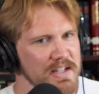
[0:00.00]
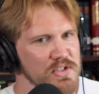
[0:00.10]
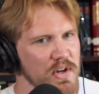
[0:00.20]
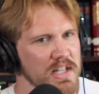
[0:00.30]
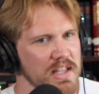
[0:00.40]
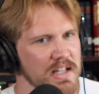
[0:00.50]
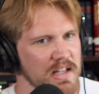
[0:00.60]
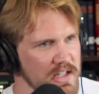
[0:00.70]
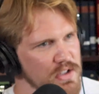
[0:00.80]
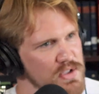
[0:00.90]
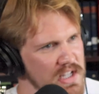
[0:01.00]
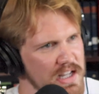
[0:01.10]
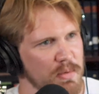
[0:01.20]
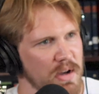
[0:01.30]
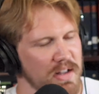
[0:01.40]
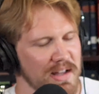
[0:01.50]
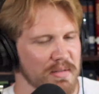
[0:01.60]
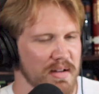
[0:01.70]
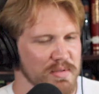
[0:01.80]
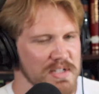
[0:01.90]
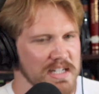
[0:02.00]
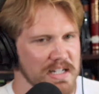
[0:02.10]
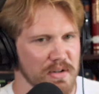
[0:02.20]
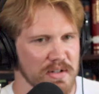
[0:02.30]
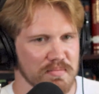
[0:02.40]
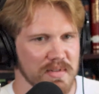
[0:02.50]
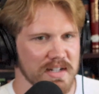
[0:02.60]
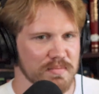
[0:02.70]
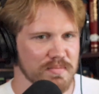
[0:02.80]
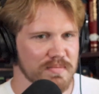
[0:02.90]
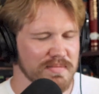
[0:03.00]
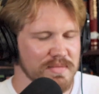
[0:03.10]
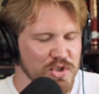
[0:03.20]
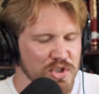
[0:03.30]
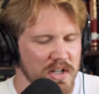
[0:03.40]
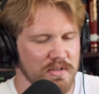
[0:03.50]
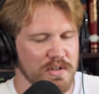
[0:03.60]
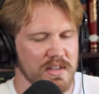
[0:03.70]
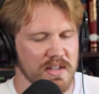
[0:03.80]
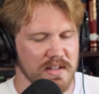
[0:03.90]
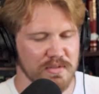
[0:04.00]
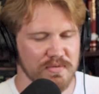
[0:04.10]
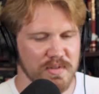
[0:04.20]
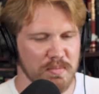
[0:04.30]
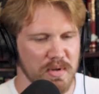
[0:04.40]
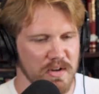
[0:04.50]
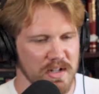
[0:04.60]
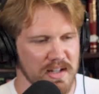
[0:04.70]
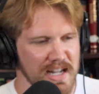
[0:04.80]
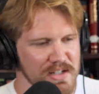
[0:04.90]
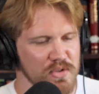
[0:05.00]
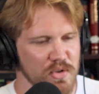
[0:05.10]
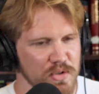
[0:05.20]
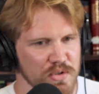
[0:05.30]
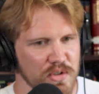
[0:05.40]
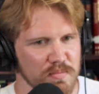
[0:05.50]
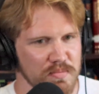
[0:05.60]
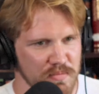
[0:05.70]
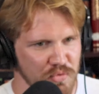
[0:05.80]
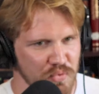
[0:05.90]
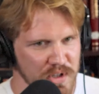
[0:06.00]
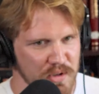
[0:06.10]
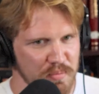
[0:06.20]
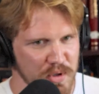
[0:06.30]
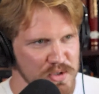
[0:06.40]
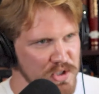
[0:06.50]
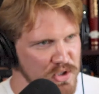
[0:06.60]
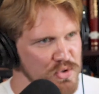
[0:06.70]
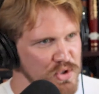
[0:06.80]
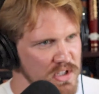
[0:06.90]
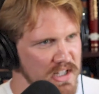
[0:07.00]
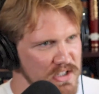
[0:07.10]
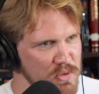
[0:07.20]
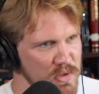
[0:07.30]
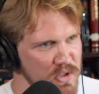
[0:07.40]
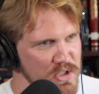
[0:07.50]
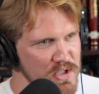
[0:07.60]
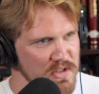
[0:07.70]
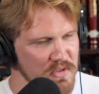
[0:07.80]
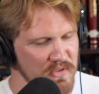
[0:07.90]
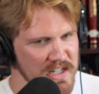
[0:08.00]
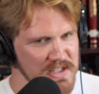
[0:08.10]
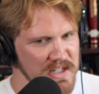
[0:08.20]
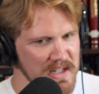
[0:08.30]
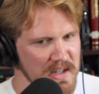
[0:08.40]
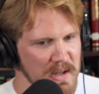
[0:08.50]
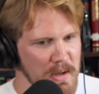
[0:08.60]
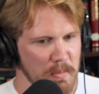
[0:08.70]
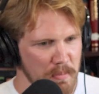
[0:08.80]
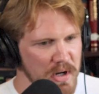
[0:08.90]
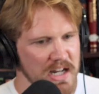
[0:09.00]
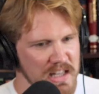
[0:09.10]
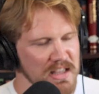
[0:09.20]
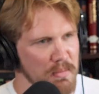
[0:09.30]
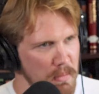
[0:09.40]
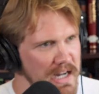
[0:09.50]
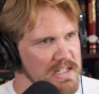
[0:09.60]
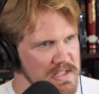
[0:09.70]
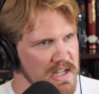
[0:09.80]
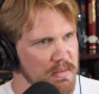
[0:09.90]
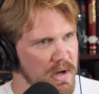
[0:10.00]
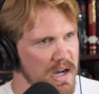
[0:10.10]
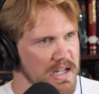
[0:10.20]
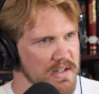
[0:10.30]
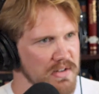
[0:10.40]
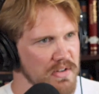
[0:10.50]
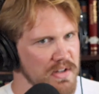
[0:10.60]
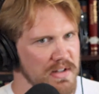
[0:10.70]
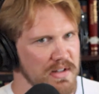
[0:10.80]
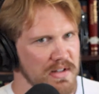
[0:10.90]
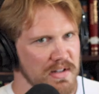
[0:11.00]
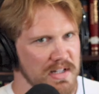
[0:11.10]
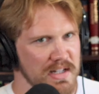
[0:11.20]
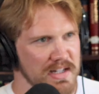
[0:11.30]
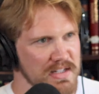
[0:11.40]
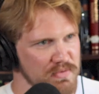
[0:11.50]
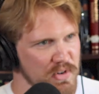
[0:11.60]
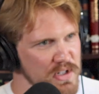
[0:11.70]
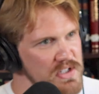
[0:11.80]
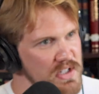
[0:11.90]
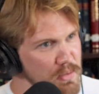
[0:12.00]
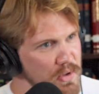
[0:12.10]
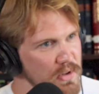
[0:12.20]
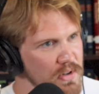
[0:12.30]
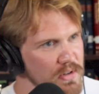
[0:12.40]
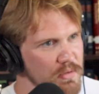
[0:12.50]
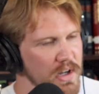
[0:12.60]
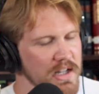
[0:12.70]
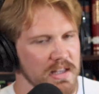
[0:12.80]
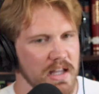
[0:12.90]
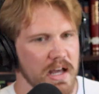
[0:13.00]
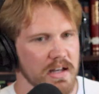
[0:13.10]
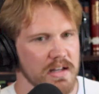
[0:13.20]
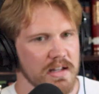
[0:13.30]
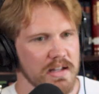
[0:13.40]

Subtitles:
And so I think, like you said about, obviously, I shudder to think of comparing cancel culture to real persecution like so many Christians are facing. But I think the mindset behind it is very similar, right? That